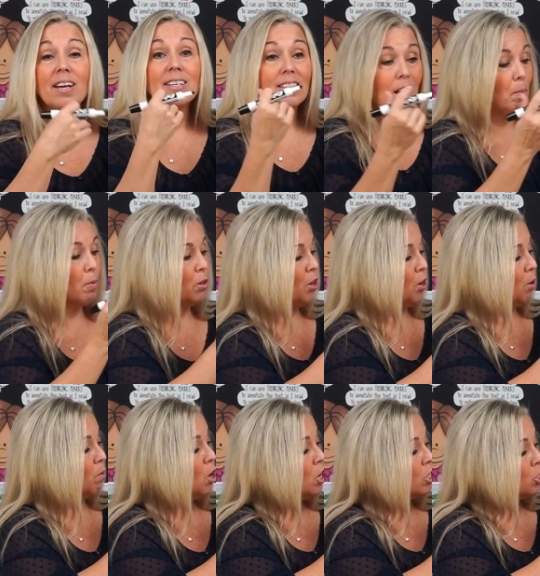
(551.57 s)
W.
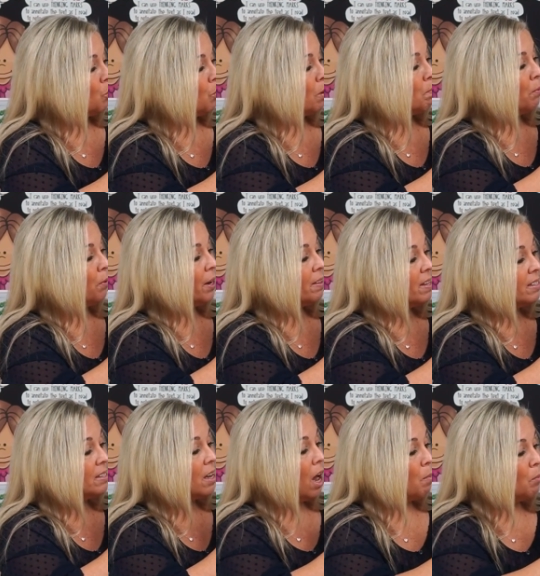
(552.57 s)
So we bring this
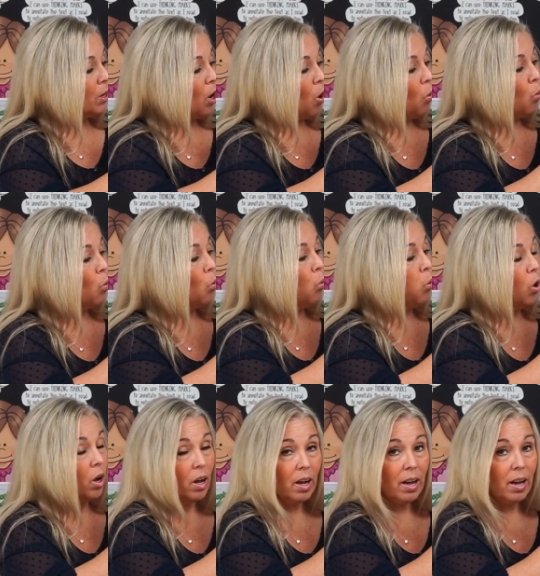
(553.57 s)
up, we go w,